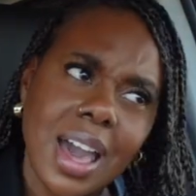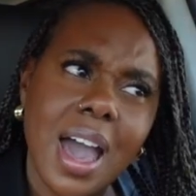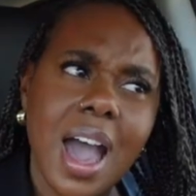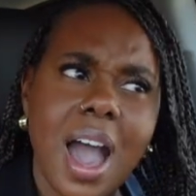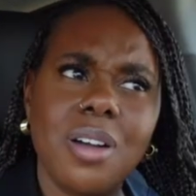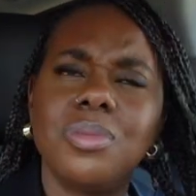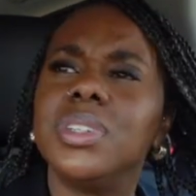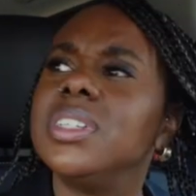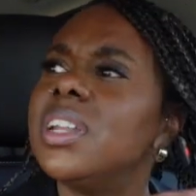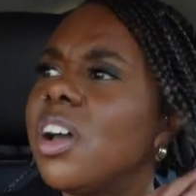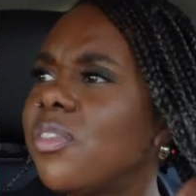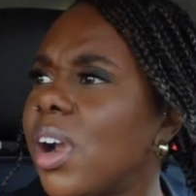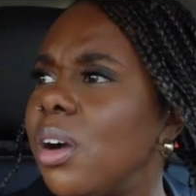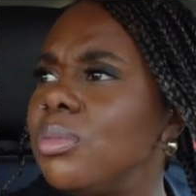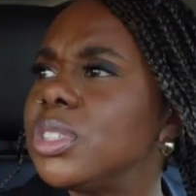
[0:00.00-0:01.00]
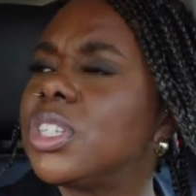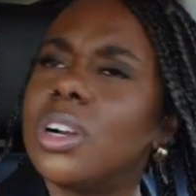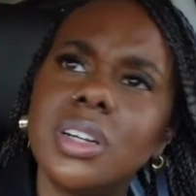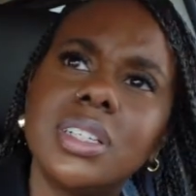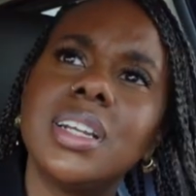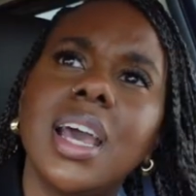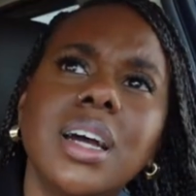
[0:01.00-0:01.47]
I would
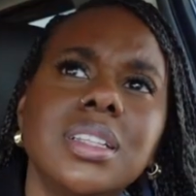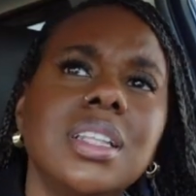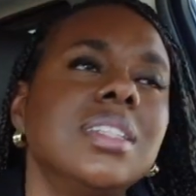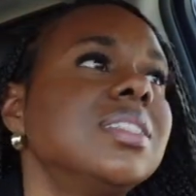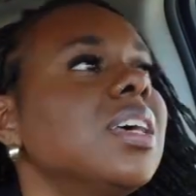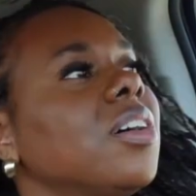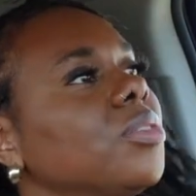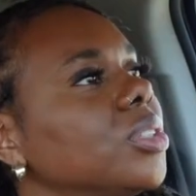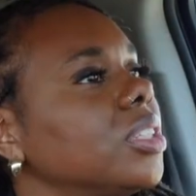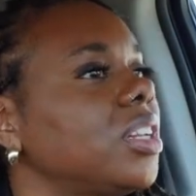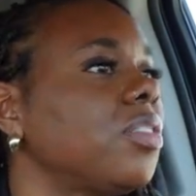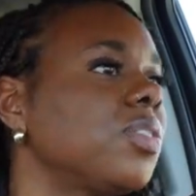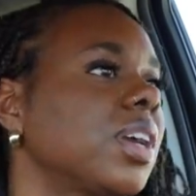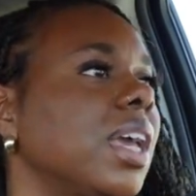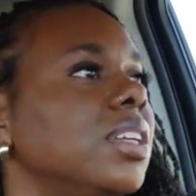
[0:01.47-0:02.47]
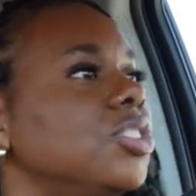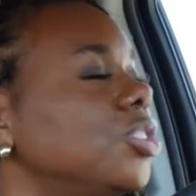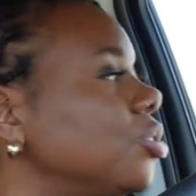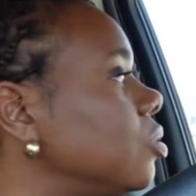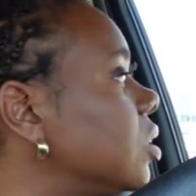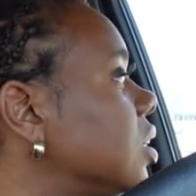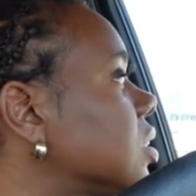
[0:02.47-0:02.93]
turn down the devil. The devil can't
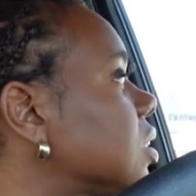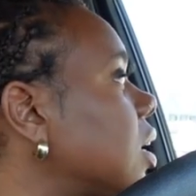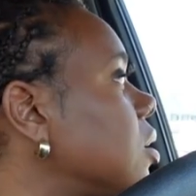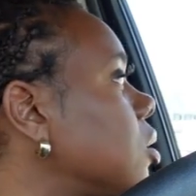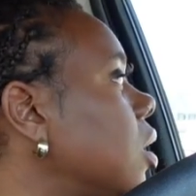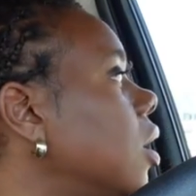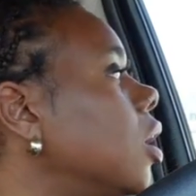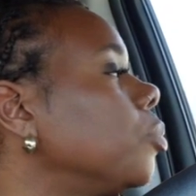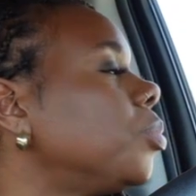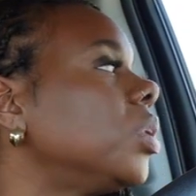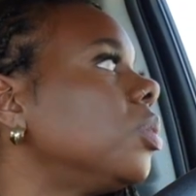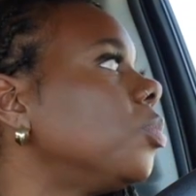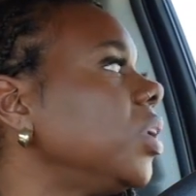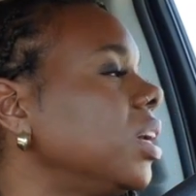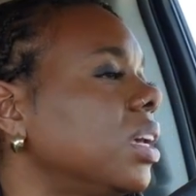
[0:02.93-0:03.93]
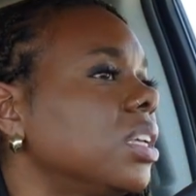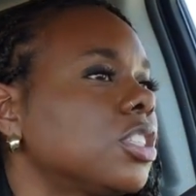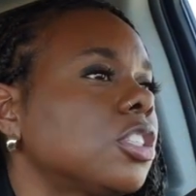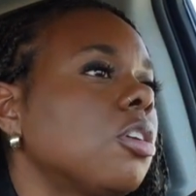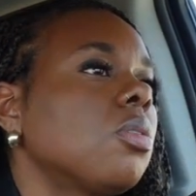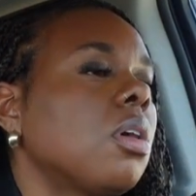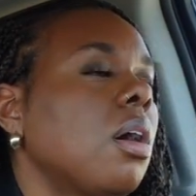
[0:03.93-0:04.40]
do this. Like, but we get
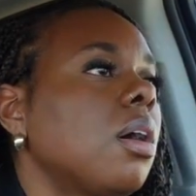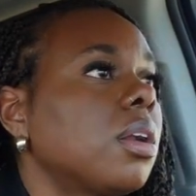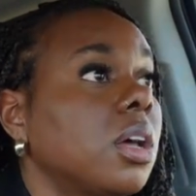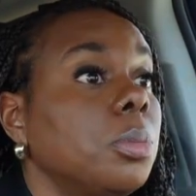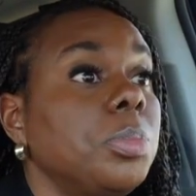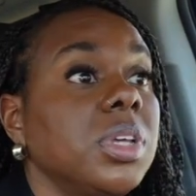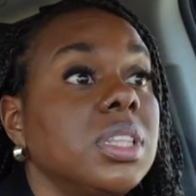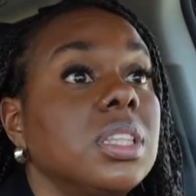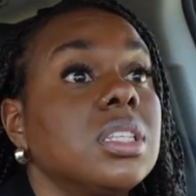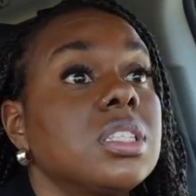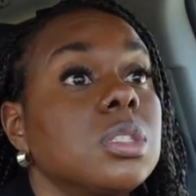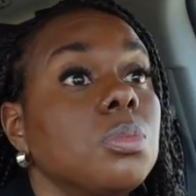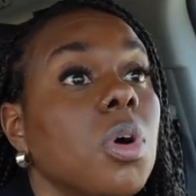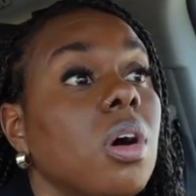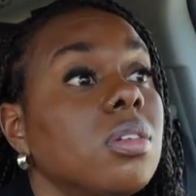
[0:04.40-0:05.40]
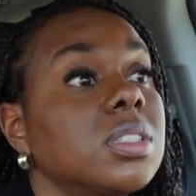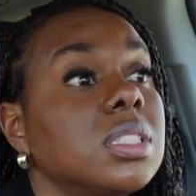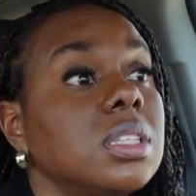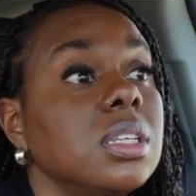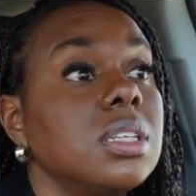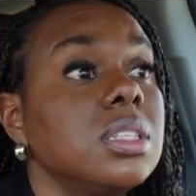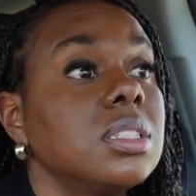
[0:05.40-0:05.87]
so caught up in the small
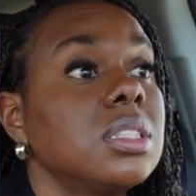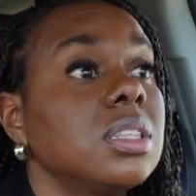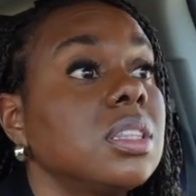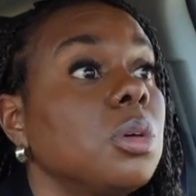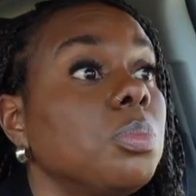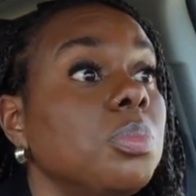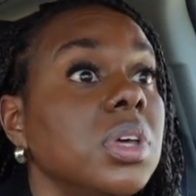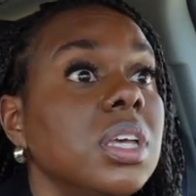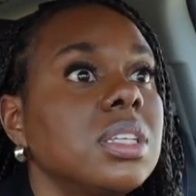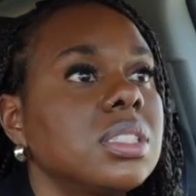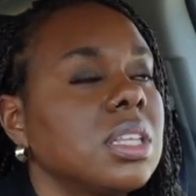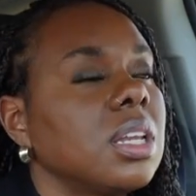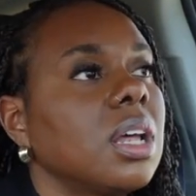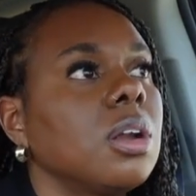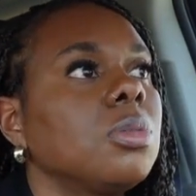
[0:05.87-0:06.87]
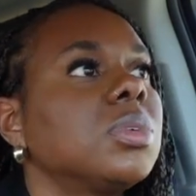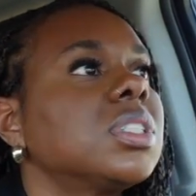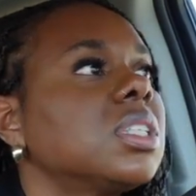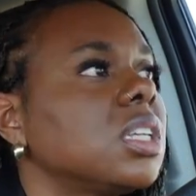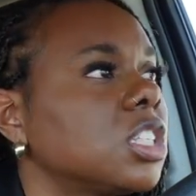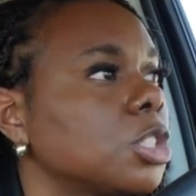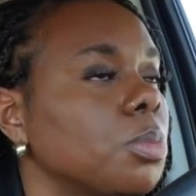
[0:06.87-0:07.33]
sins, the big, and I don't want to
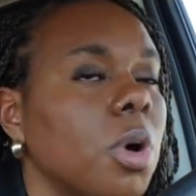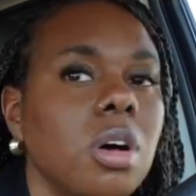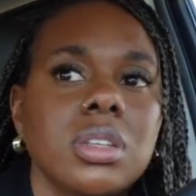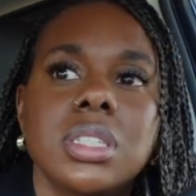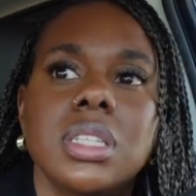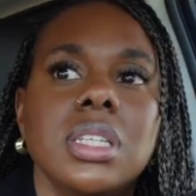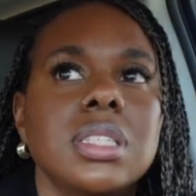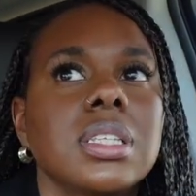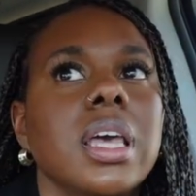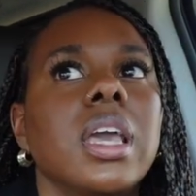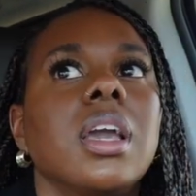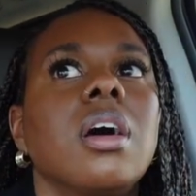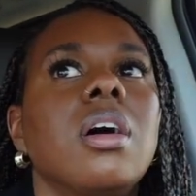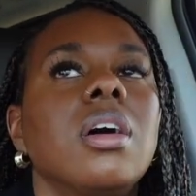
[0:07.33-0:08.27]
say small sins, like